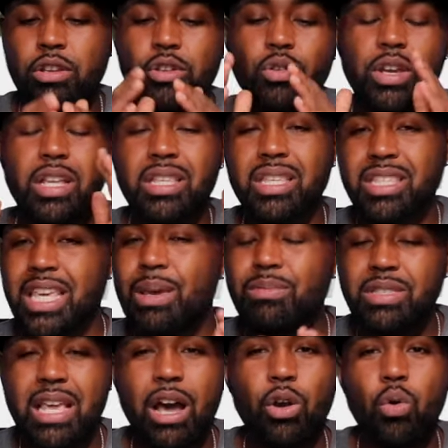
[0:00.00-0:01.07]
You'll get the same
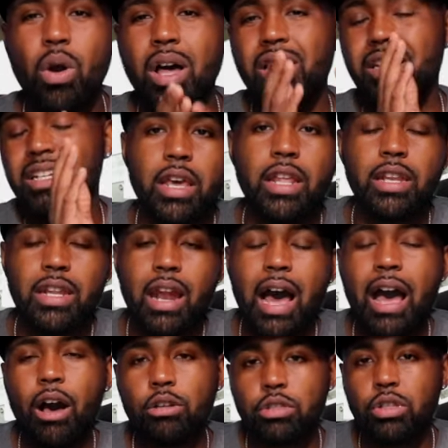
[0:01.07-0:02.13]
sound quality. And then
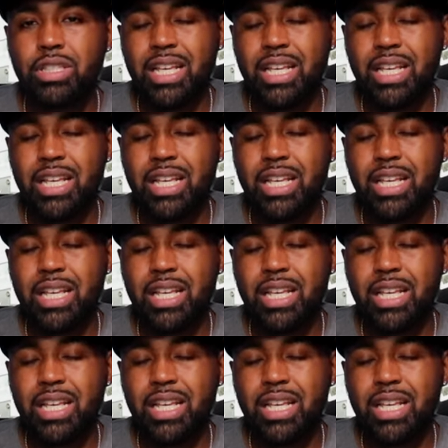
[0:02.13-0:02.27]
I also